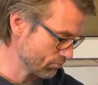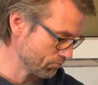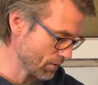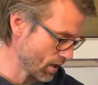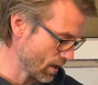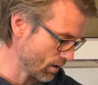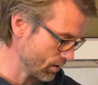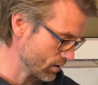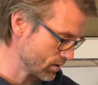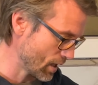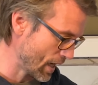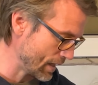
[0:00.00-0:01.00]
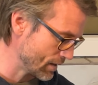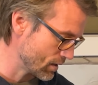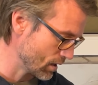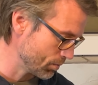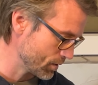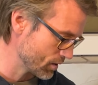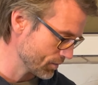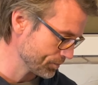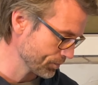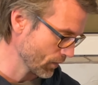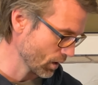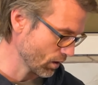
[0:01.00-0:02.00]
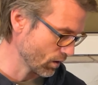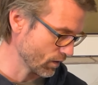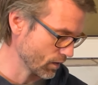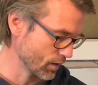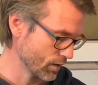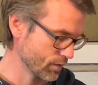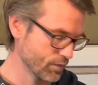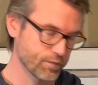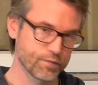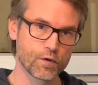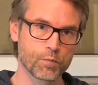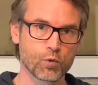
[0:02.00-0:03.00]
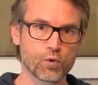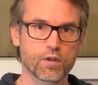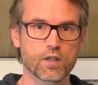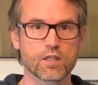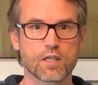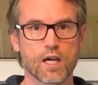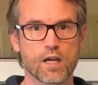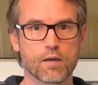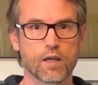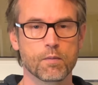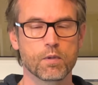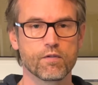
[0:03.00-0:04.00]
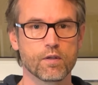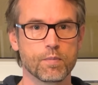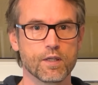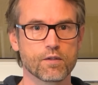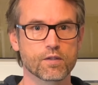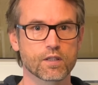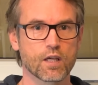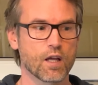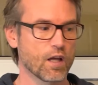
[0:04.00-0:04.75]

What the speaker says: it's 8 tips for brewing these higher ABV beers.